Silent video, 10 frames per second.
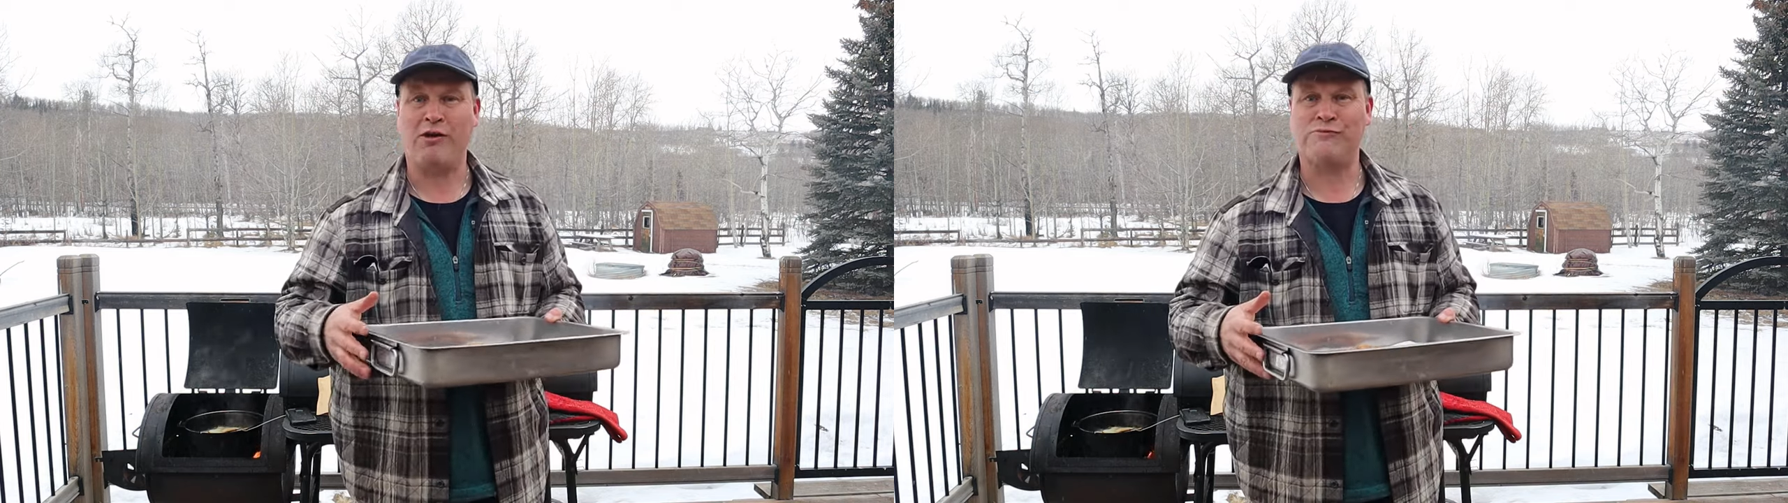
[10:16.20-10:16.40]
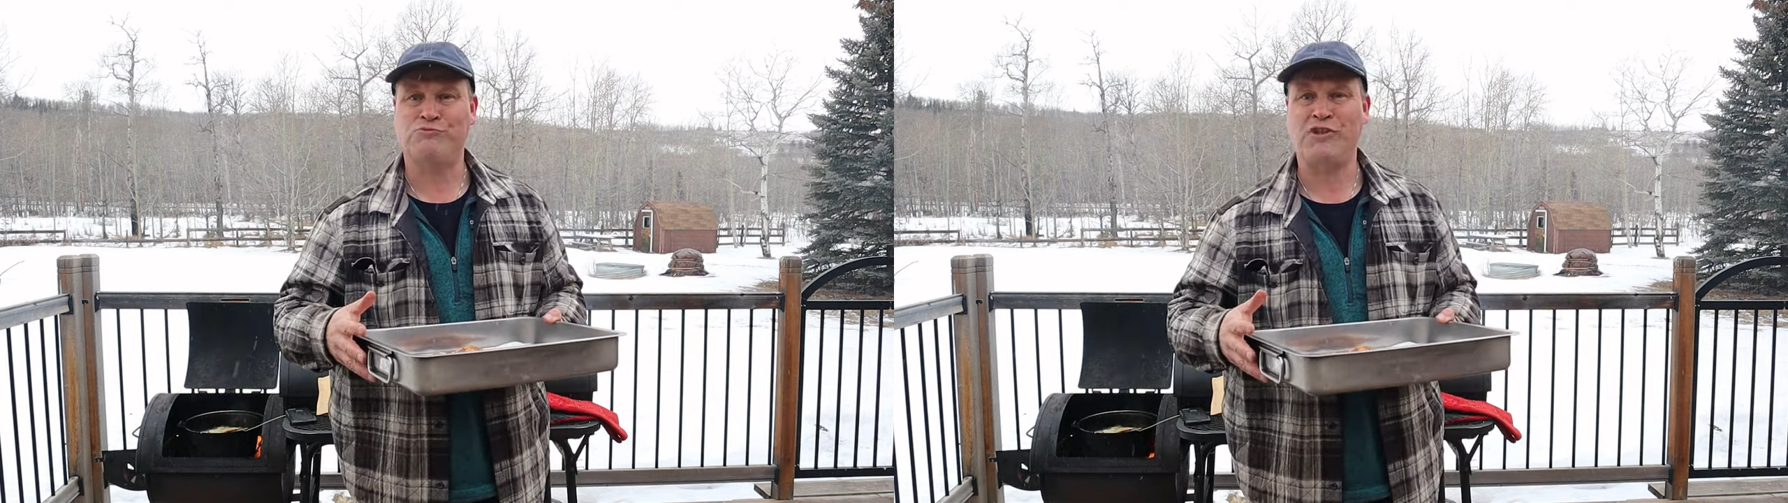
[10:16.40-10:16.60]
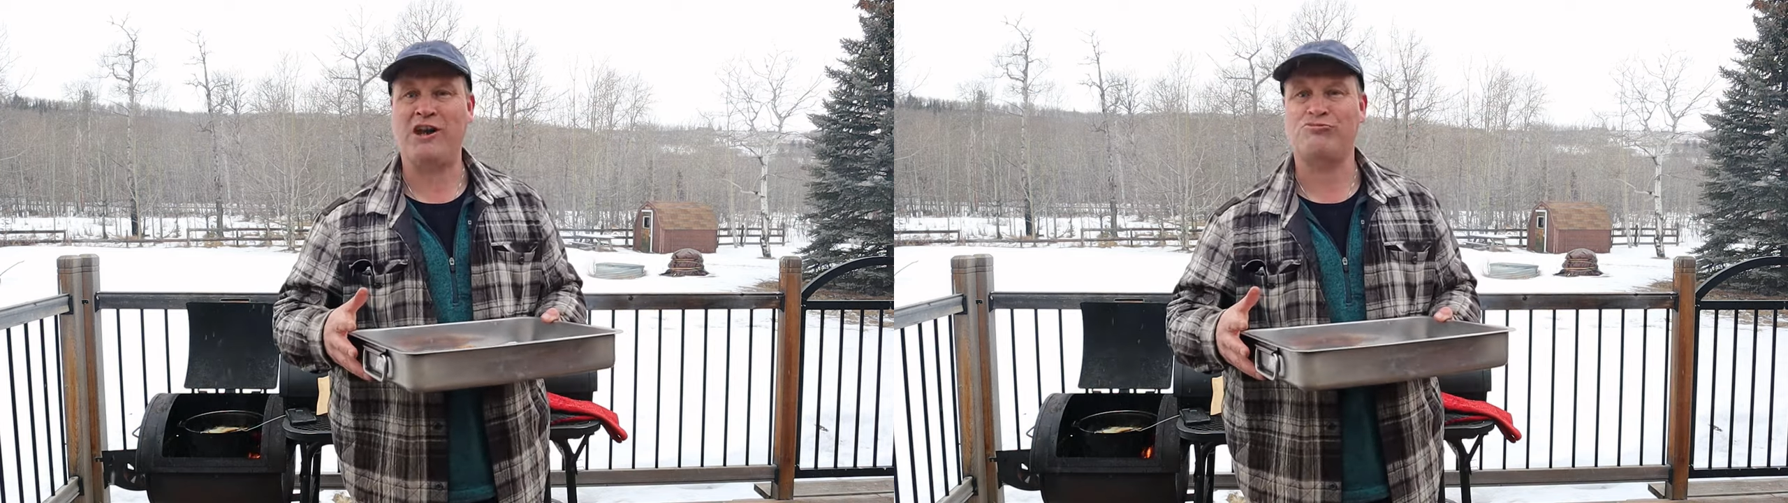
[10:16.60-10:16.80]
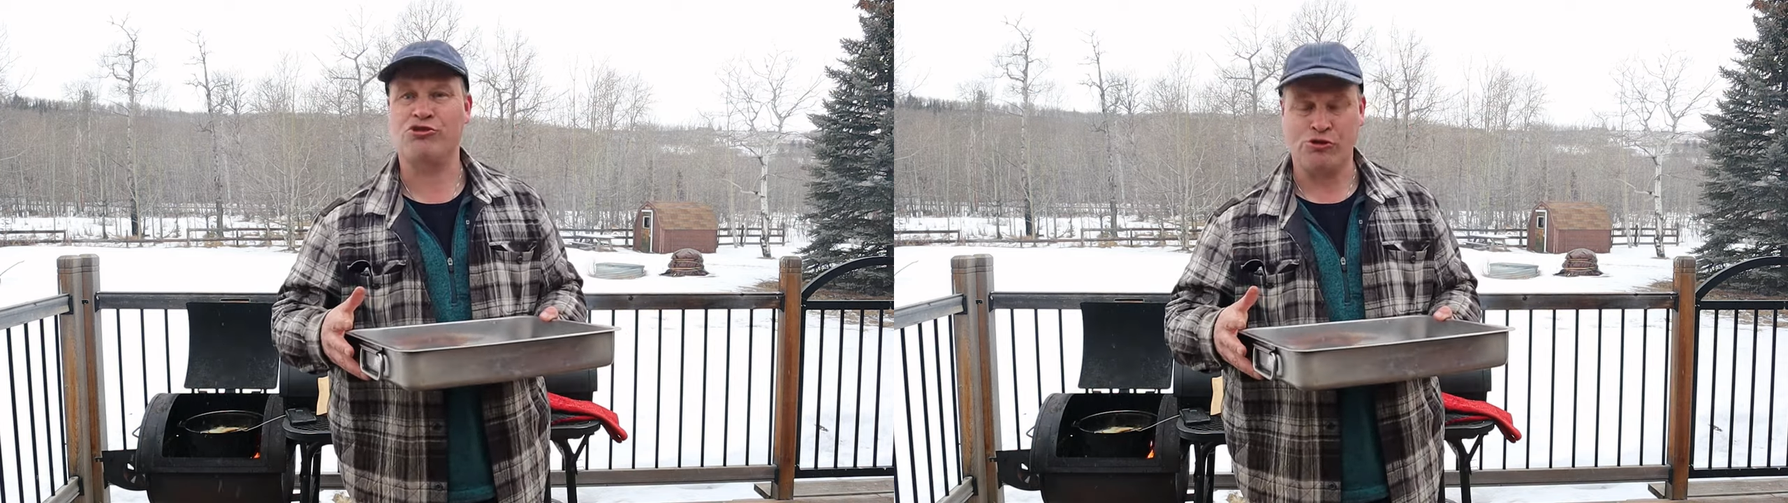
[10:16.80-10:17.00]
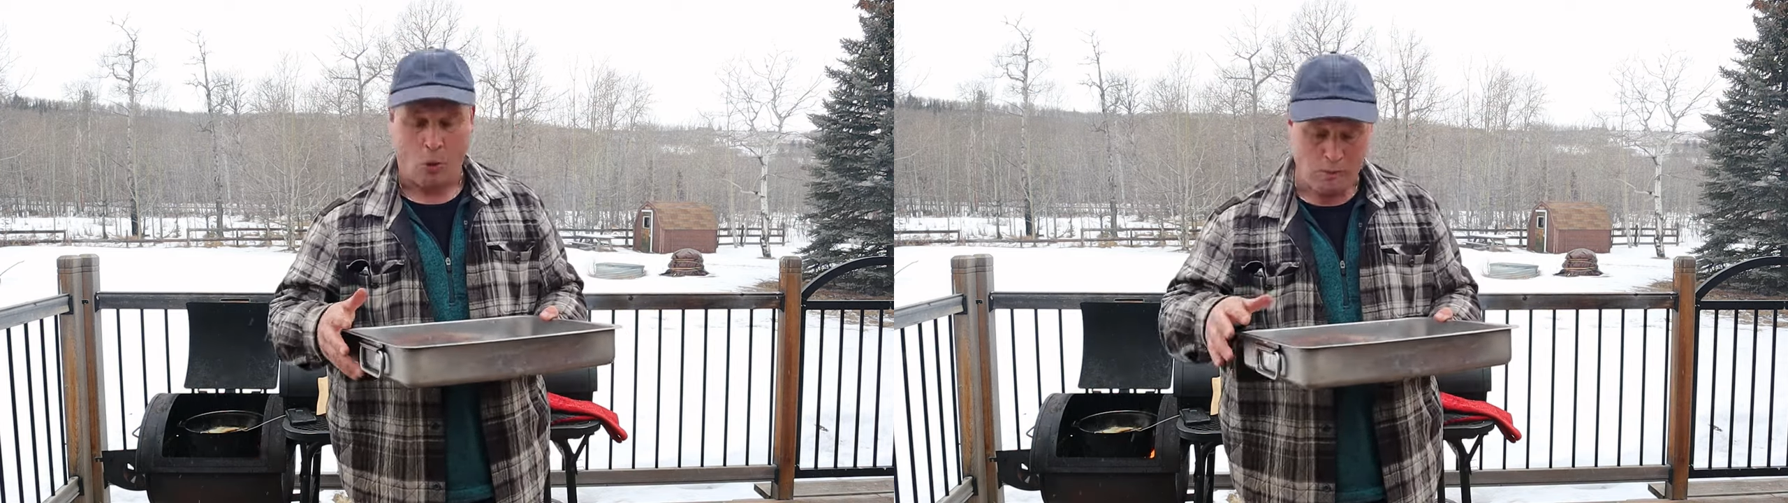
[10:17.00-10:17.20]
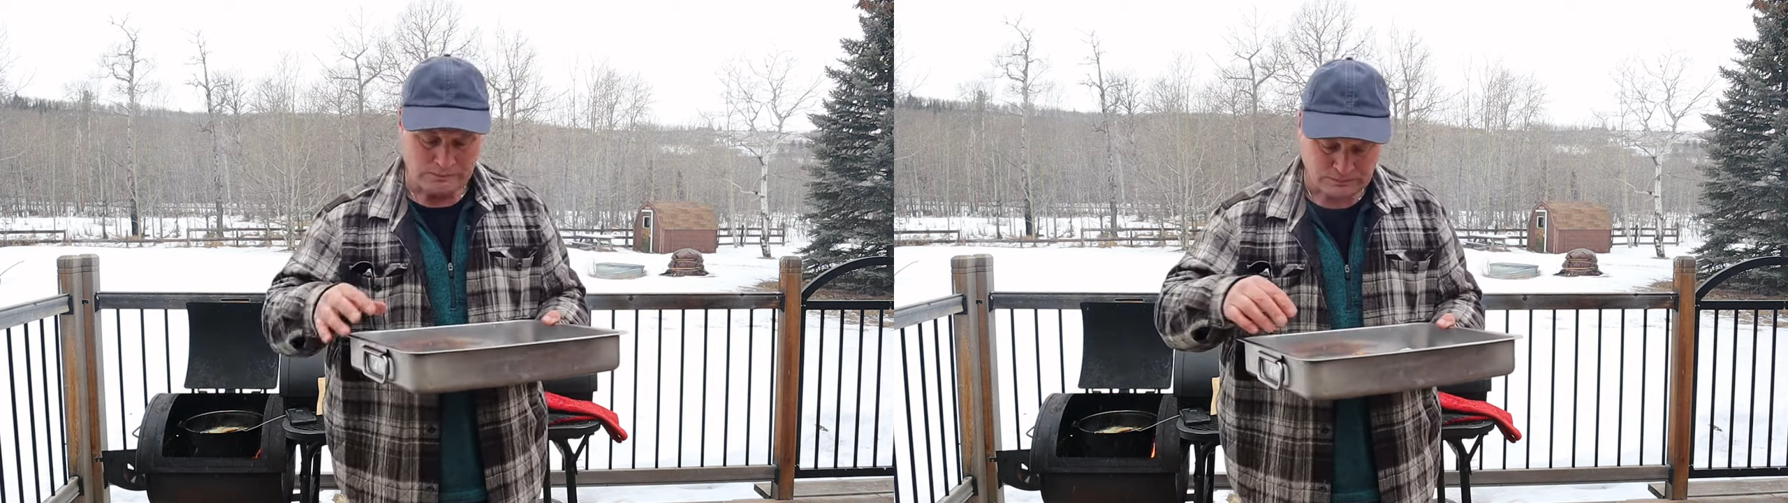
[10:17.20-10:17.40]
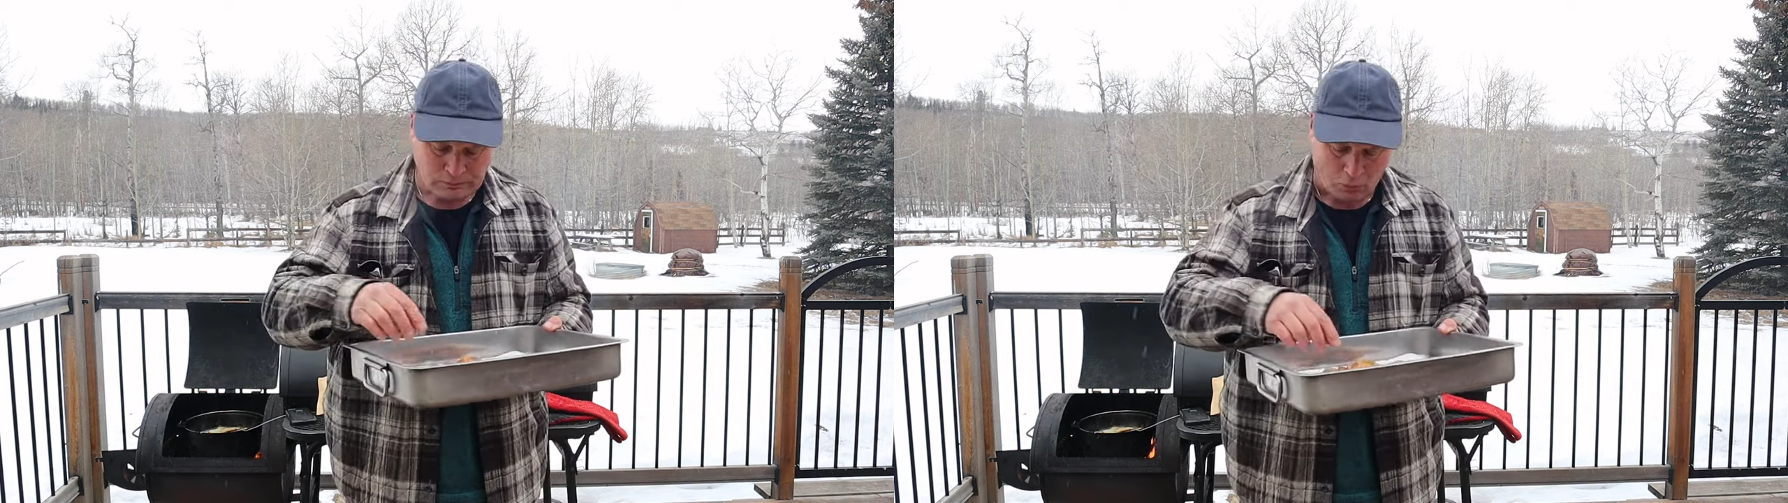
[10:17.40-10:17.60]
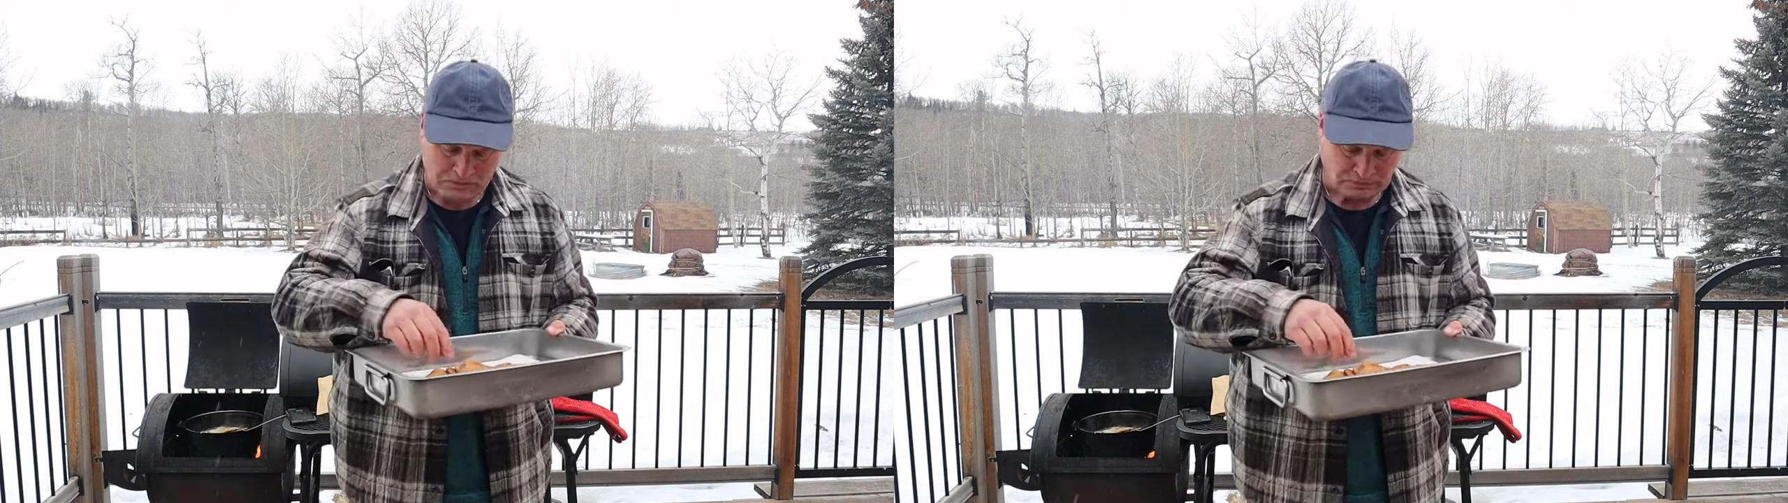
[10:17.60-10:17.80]
fantastic
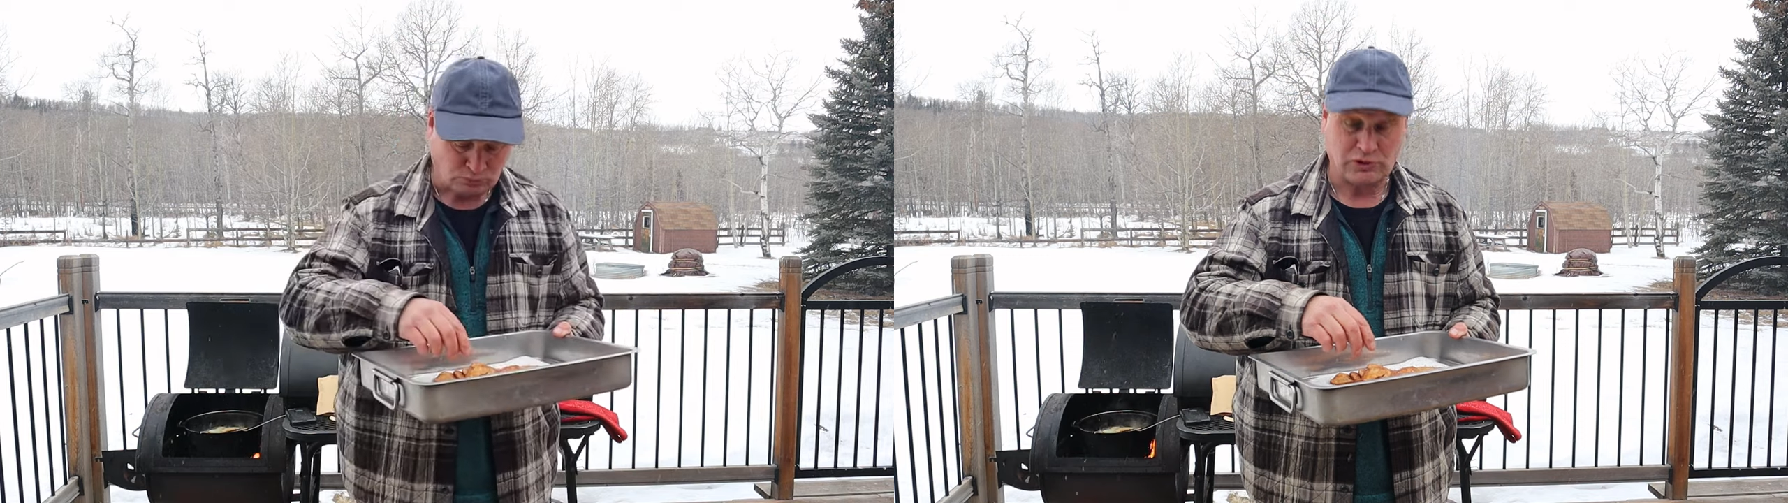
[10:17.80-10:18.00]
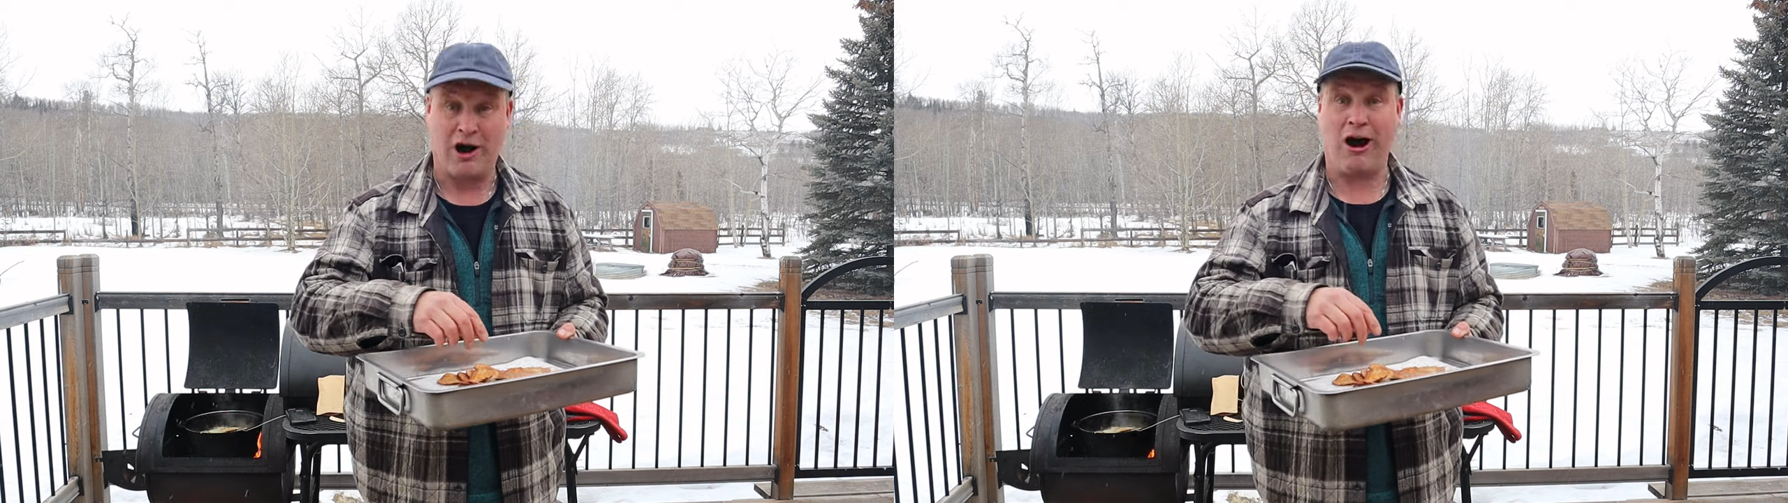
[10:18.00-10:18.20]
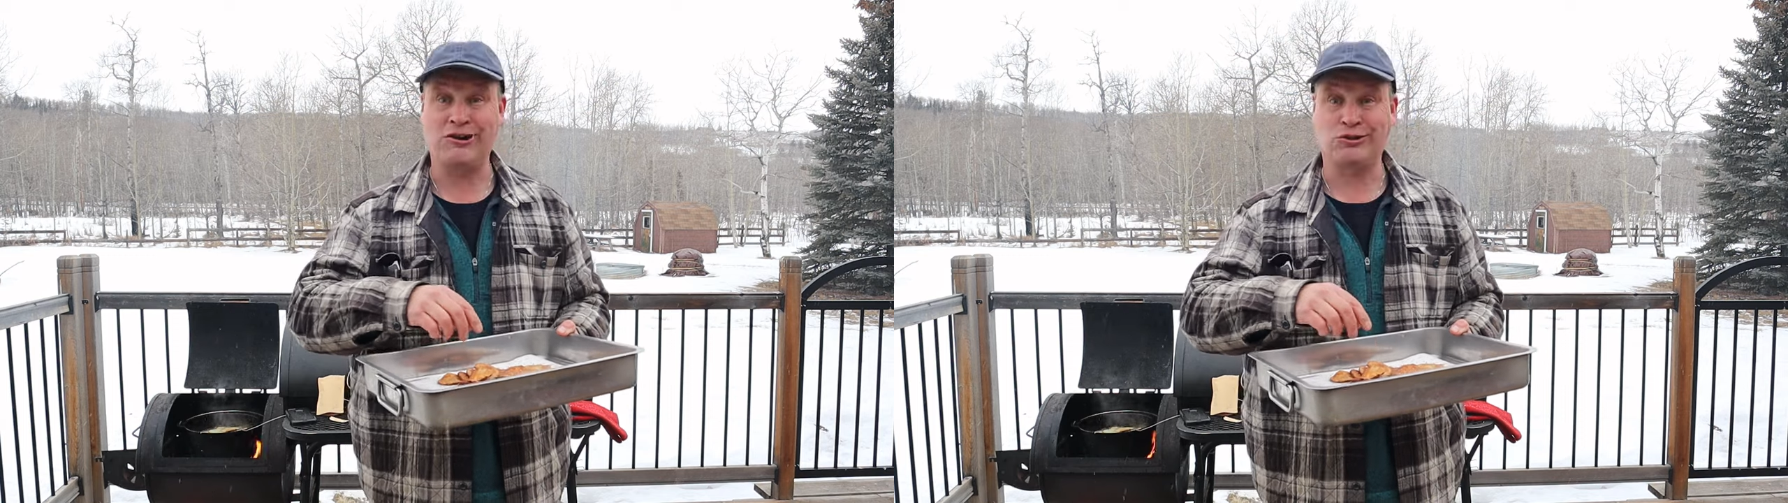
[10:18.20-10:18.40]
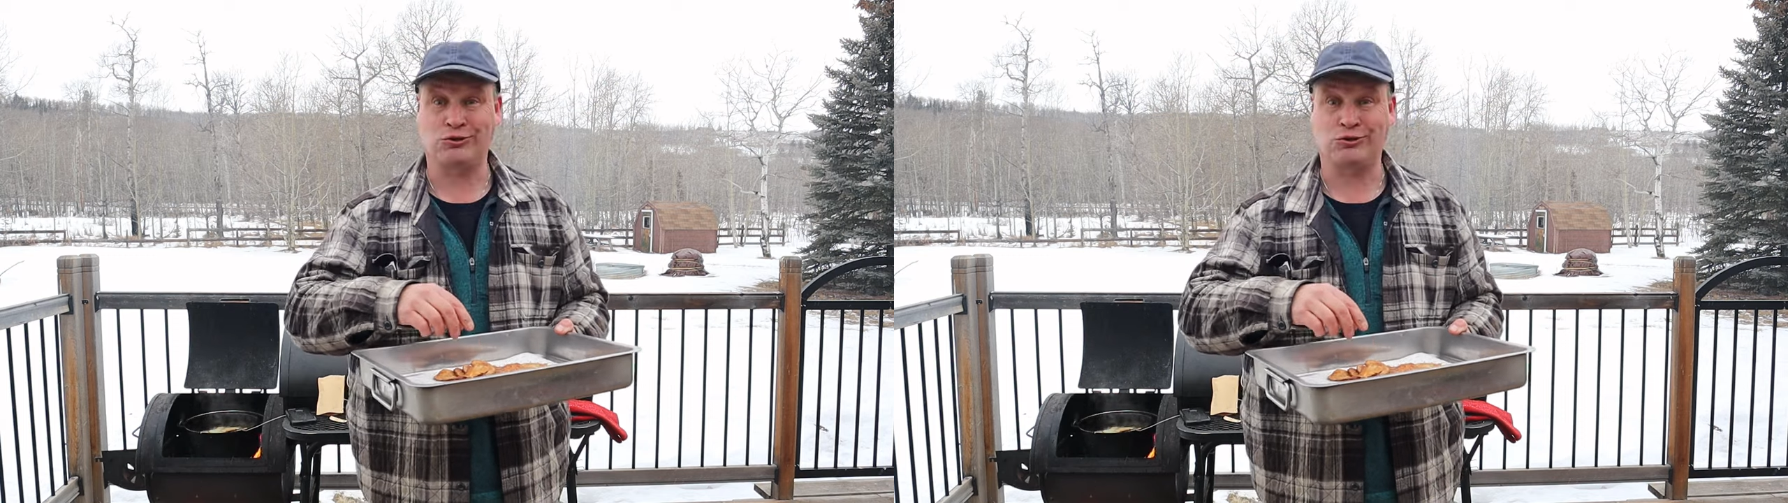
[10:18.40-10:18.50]
and